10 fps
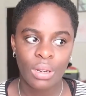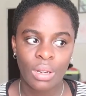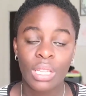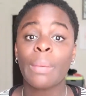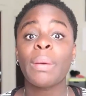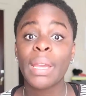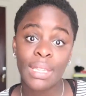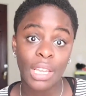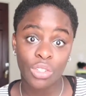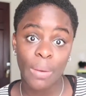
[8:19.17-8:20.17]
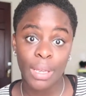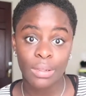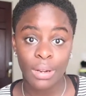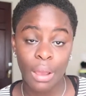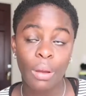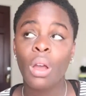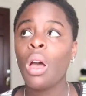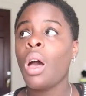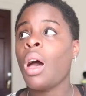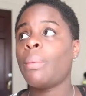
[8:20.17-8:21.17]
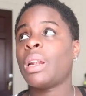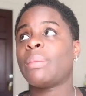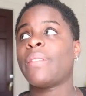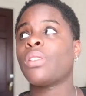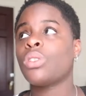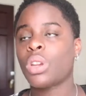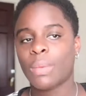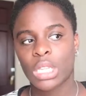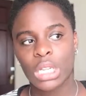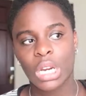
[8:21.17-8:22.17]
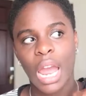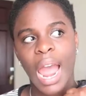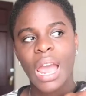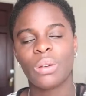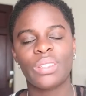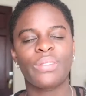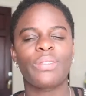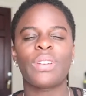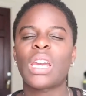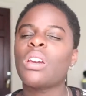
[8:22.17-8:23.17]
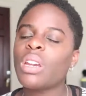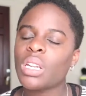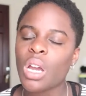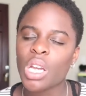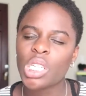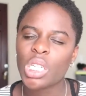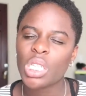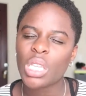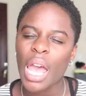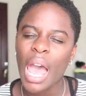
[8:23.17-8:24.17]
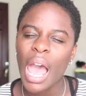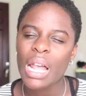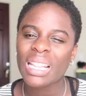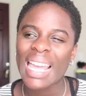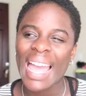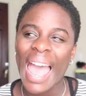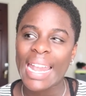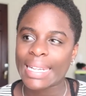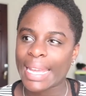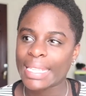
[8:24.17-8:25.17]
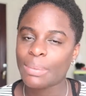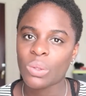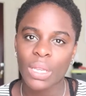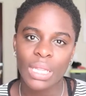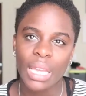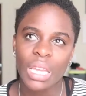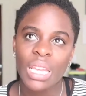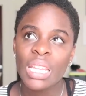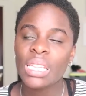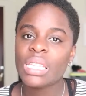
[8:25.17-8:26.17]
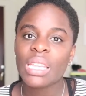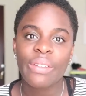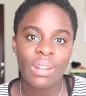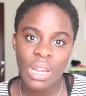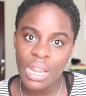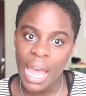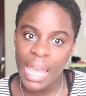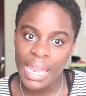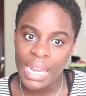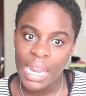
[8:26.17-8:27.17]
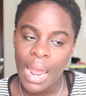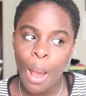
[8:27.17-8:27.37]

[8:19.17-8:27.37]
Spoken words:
because I'm in my second trimester now, but in my first trimester I was very nauseous at nights between like 7 and 9.